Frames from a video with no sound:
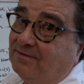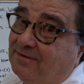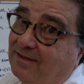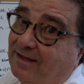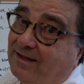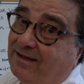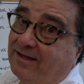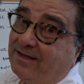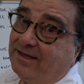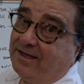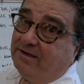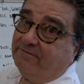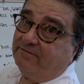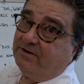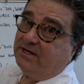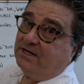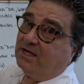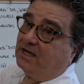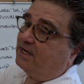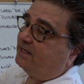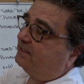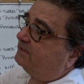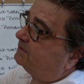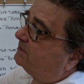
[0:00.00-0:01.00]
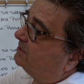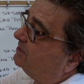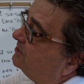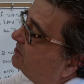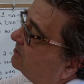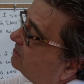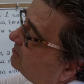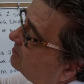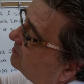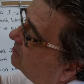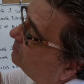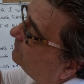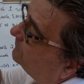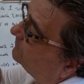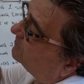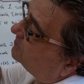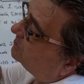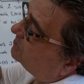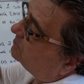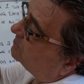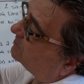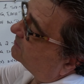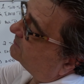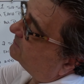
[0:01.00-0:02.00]
I have a dice here. Hopefully
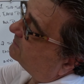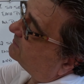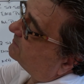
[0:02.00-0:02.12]
you can